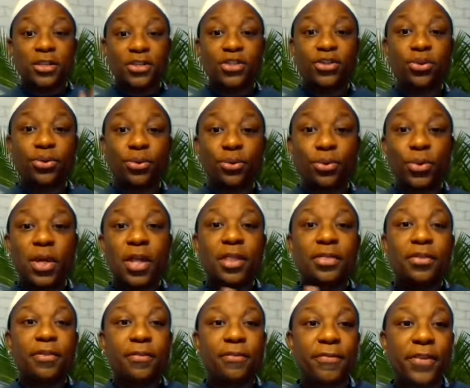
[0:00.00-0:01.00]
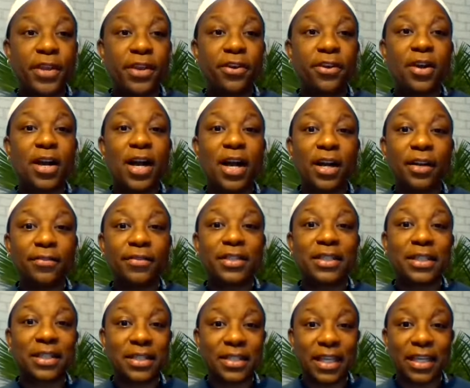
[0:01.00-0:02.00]
to the fear of
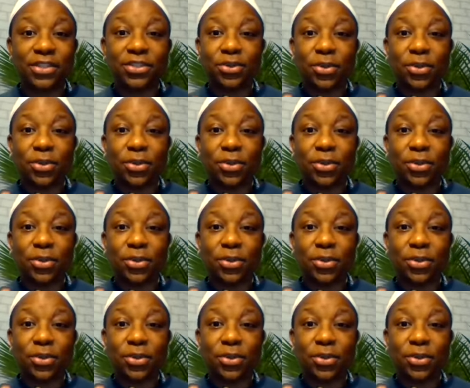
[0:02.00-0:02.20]
success.